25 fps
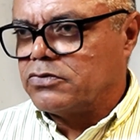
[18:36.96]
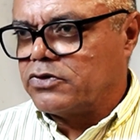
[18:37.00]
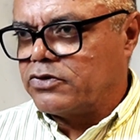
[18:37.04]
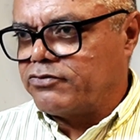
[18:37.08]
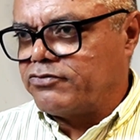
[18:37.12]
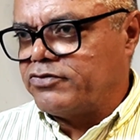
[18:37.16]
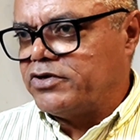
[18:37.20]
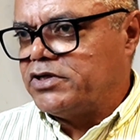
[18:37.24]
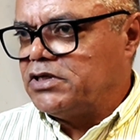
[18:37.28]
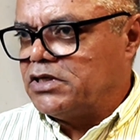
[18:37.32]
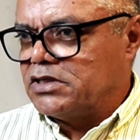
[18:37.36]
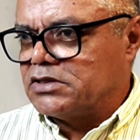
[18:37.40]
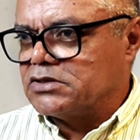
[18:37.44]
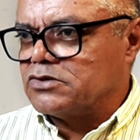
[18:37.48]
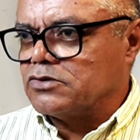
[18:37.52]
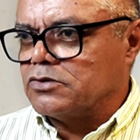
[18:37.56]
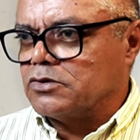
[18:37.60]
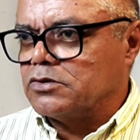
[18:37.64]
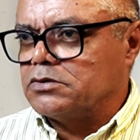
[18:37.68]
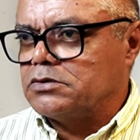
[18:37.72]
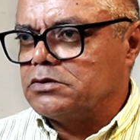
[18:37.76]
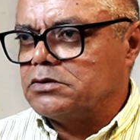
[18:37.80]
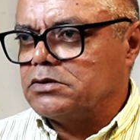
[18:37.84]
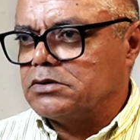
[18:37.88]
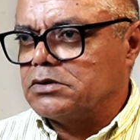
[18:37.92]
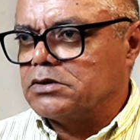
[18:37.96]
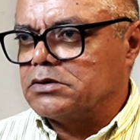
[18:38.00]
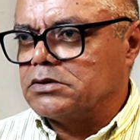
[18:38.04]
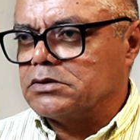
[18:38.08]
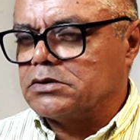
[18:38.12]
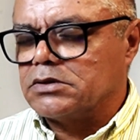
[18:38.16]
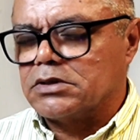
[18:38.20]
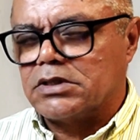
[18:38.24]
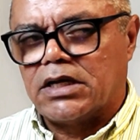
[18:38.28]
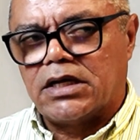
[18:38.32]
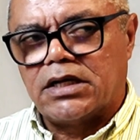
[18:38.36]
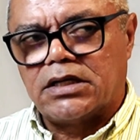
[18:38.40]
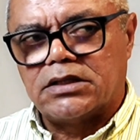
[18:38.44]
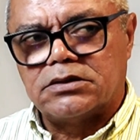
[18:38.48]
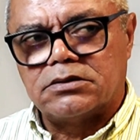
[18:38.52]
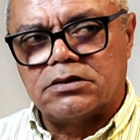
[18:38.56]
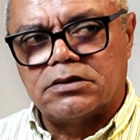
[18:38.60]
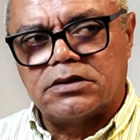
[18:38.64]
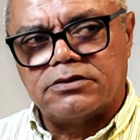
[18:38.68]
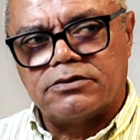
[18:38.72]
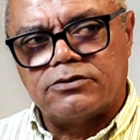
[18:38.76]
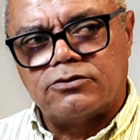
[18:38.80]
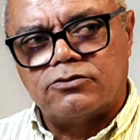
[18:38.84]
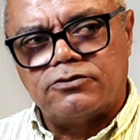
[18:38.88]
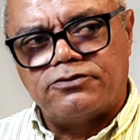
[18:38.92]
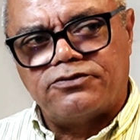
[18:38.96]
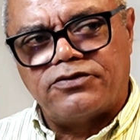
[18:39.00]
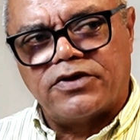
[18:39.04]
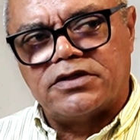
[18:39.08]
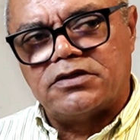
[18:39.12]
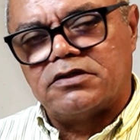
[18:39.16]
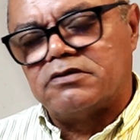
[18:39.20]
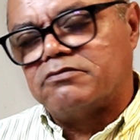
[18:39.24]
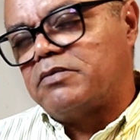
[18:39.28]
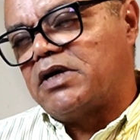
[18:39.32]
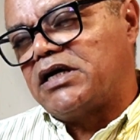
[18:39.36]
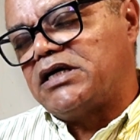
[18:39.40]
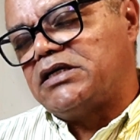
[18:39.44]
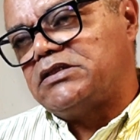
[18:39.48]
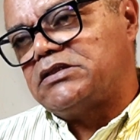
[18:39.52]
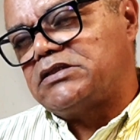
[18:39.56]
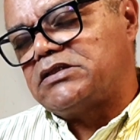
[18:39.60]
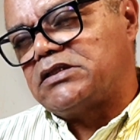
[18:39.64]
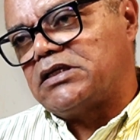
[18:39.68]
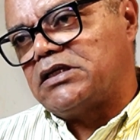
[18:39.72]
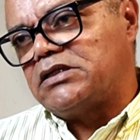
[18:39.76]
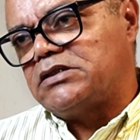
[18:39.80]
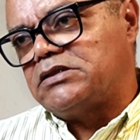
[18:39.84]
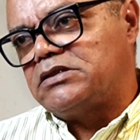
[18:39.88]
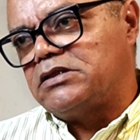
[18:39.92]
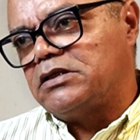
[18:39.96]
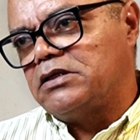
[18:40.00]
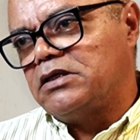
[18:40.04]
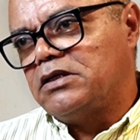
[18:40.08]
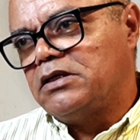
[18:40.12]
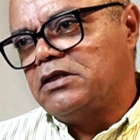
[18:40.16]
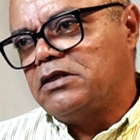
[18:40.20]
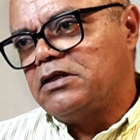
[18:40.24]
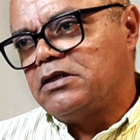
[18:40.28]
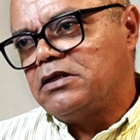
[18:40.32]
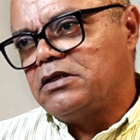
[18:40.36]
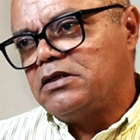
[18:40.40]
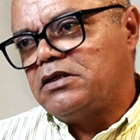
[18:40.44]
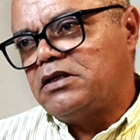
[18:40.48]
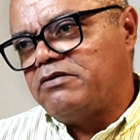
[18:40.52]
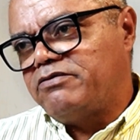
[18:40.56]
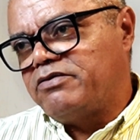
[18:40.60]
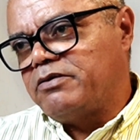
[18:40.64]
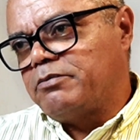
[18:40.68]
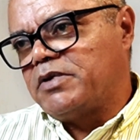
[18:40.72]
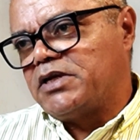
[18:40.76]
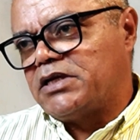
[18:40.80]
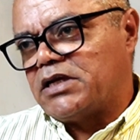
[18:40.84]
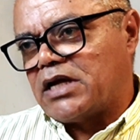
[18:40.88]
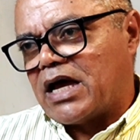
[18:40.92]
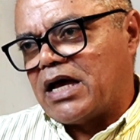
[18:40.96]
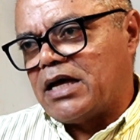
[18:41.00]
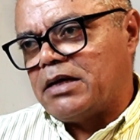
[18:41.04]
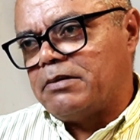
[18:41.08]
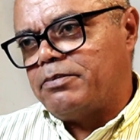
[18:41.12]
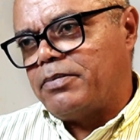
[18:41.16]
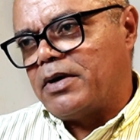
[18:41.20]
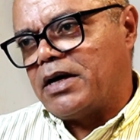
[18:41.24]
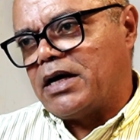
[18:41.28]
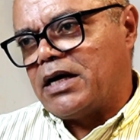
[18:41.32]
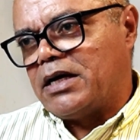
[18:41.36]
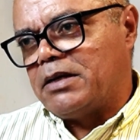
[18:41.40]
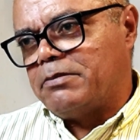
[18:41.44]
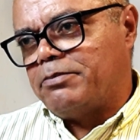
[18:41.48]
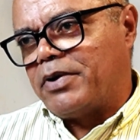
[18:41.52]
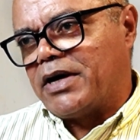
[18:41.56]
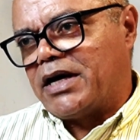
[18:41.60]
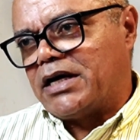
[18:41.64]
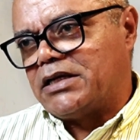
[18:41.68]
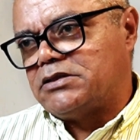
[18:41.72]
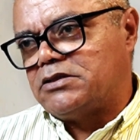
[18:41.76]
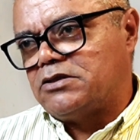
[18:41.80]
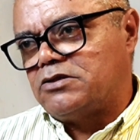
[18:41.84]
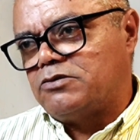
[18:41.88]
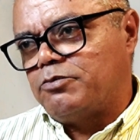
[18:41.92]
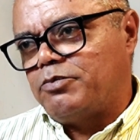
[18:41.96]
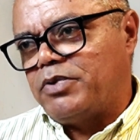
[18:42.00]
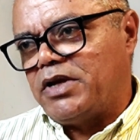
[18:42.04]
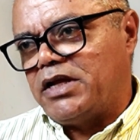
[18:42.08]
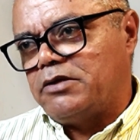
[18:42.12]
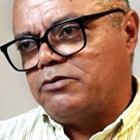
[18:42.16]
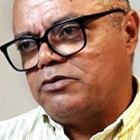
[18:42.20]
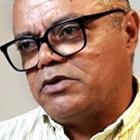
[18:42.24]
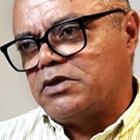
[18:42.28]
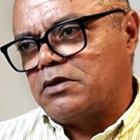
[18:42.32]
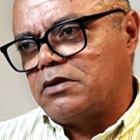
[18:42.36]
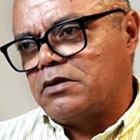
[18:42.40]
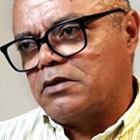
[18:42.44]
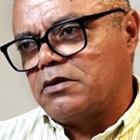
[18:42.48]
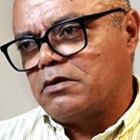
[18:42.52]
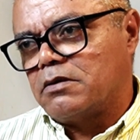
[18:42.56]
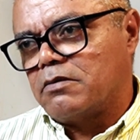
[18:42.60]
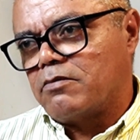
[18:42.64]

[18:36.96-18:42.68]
3 years old, and a good friend of mine said, give him an iPad to play with.